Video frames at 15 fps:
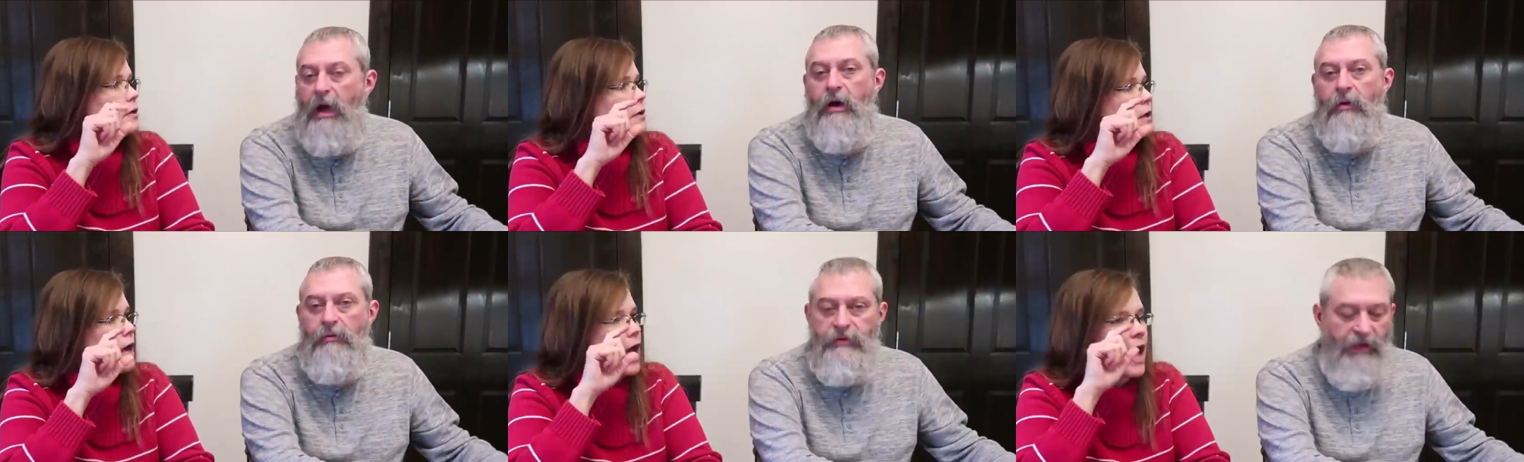
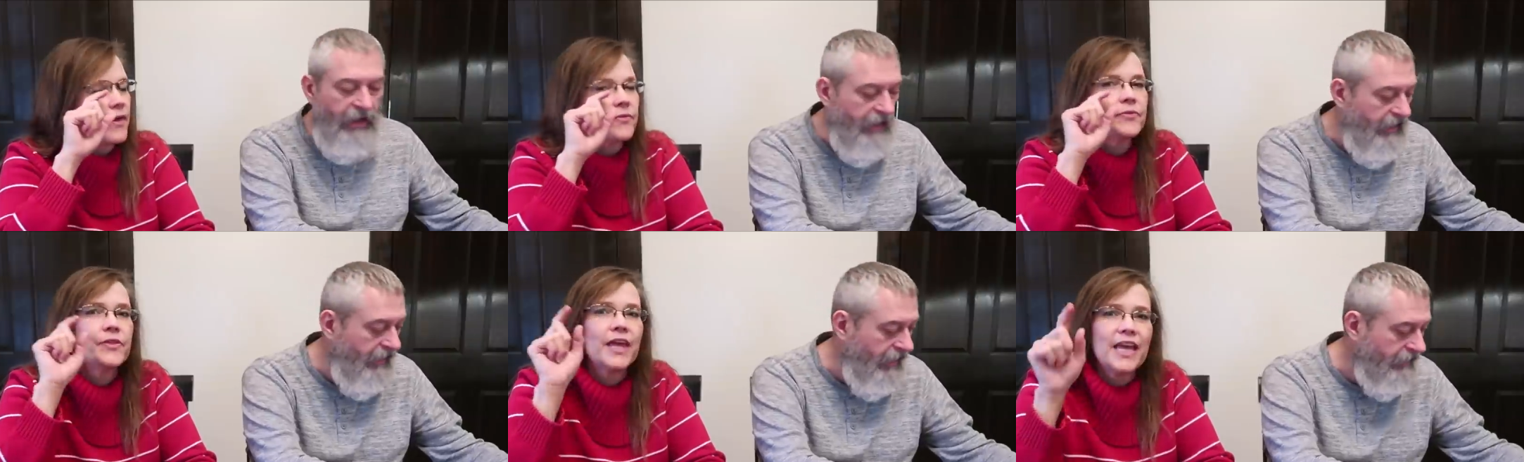Speaker 1: Oh, yeah,
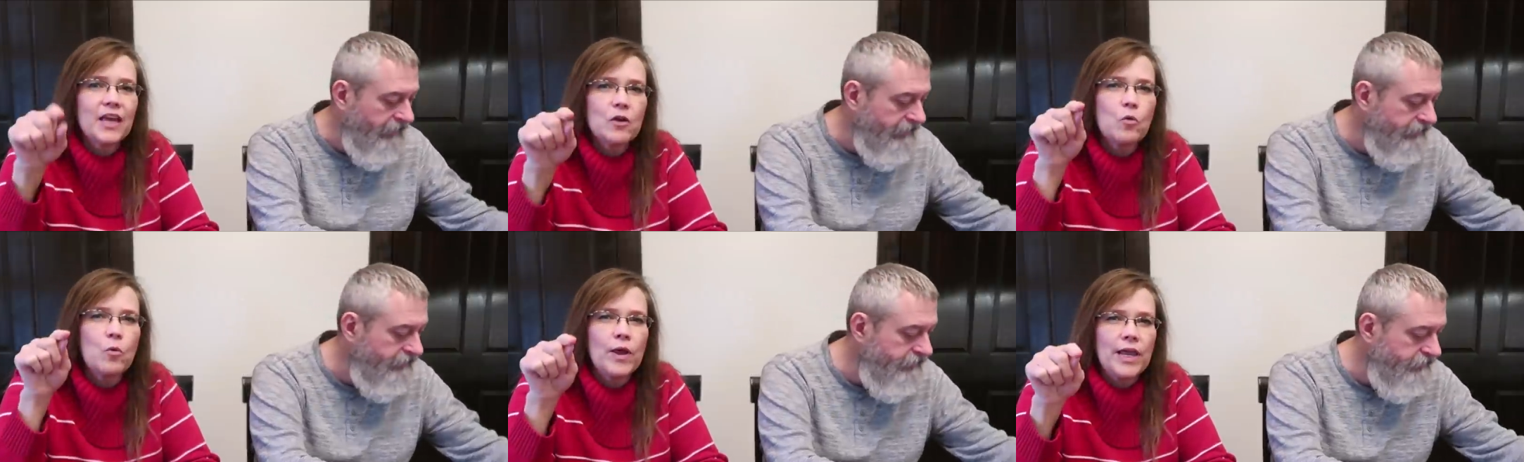I
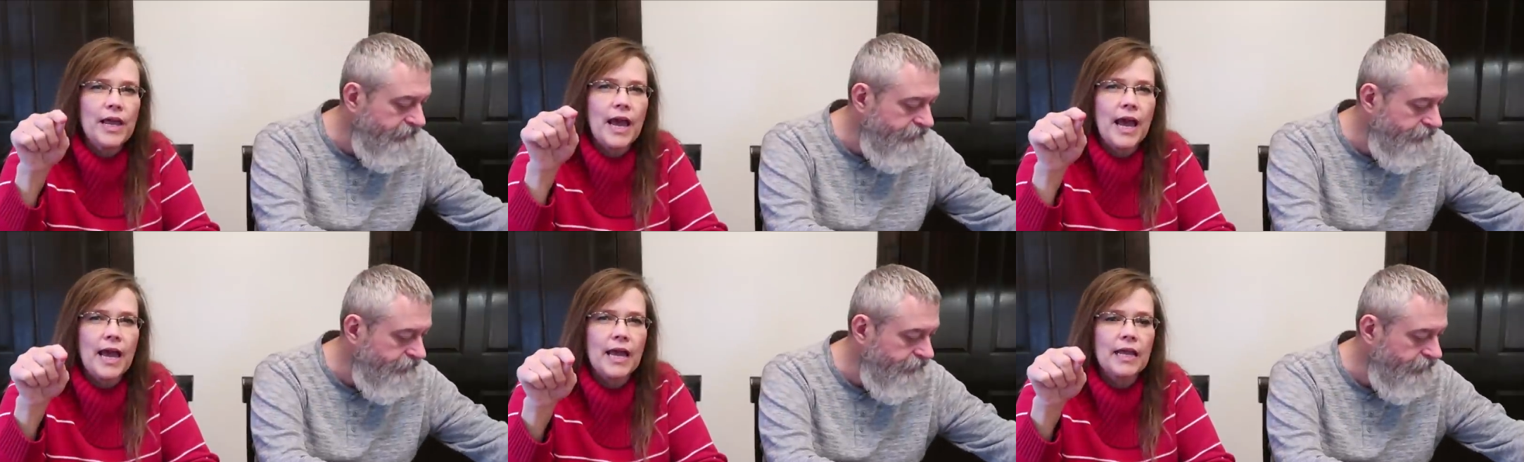think we
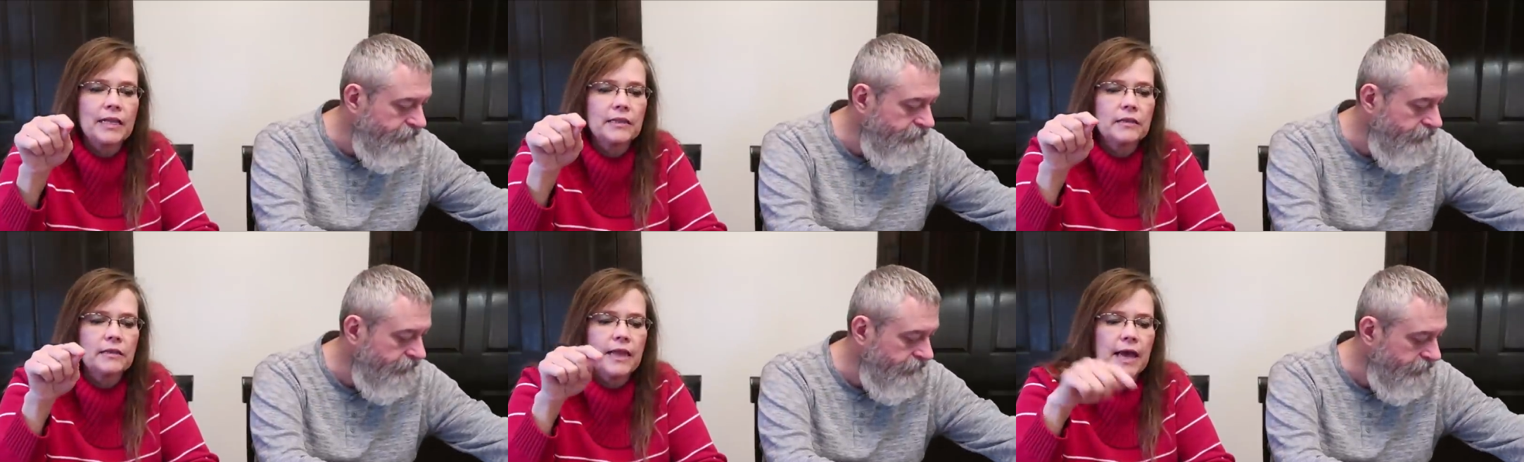
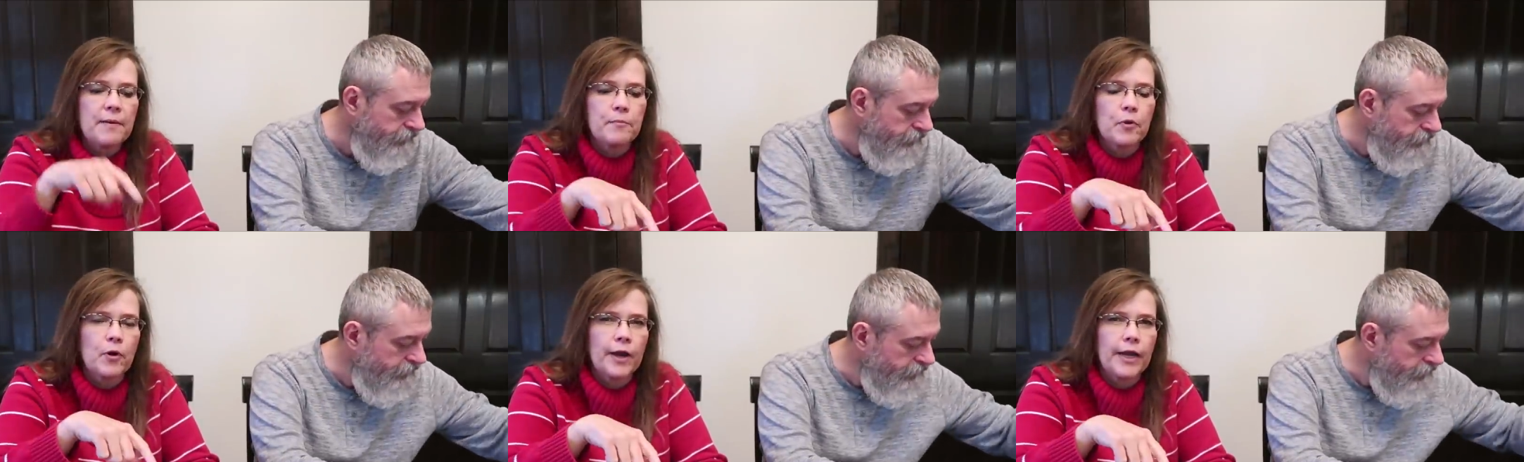had
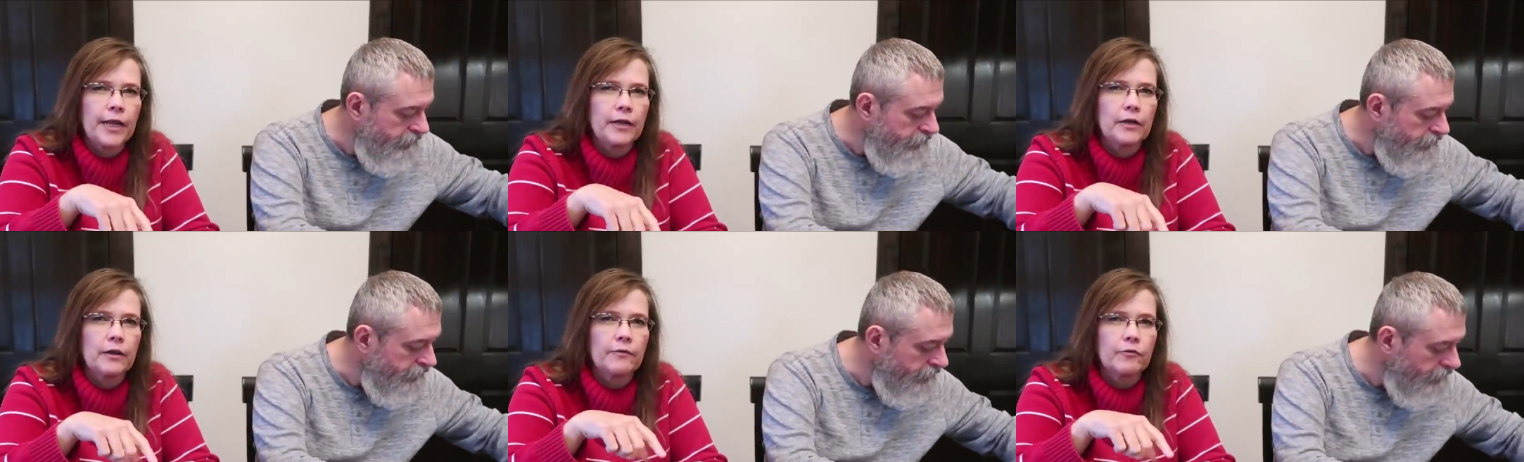that
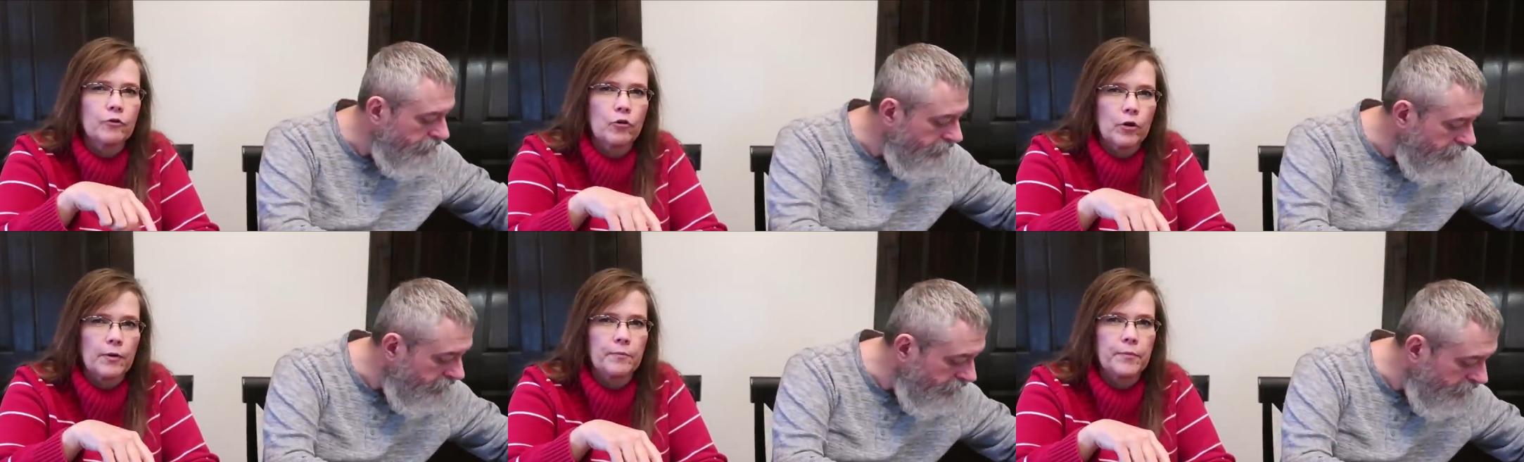brand
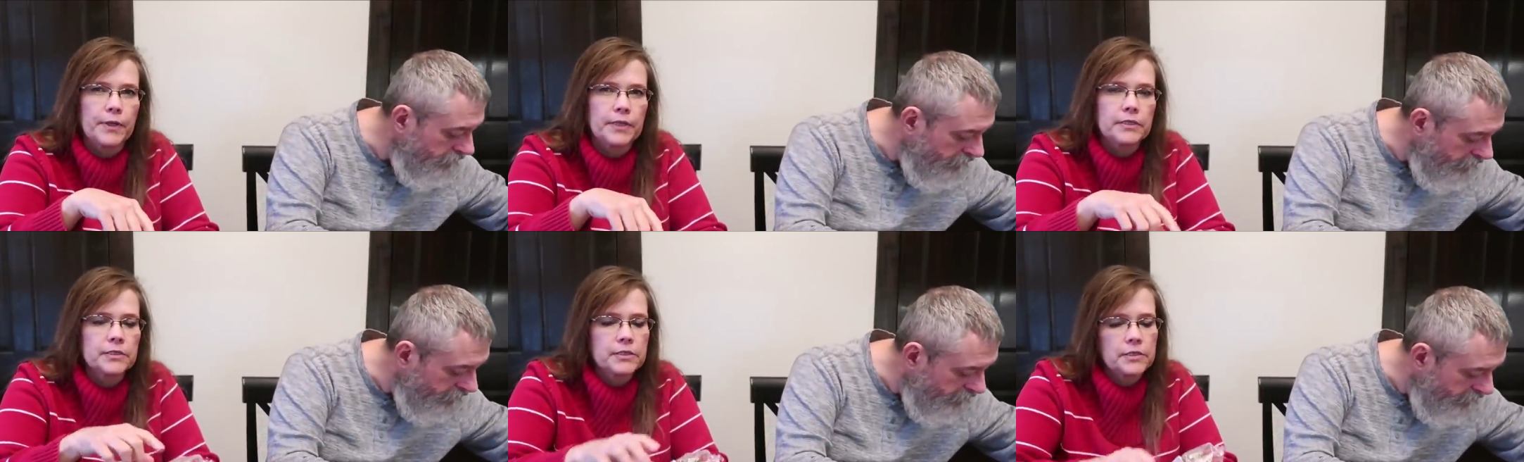of
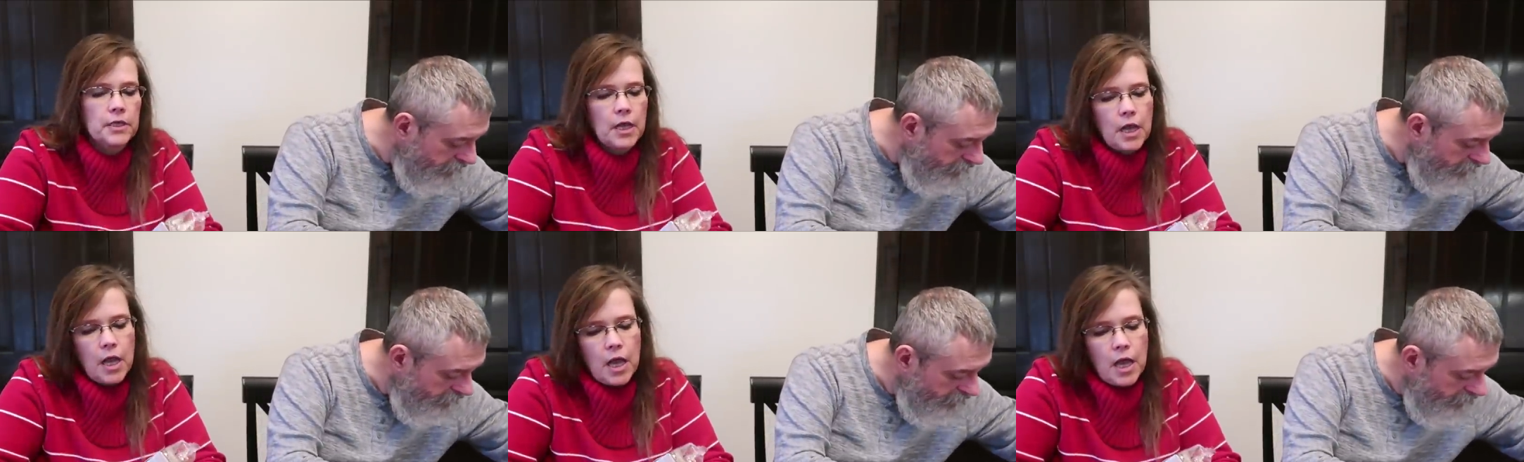crumpets.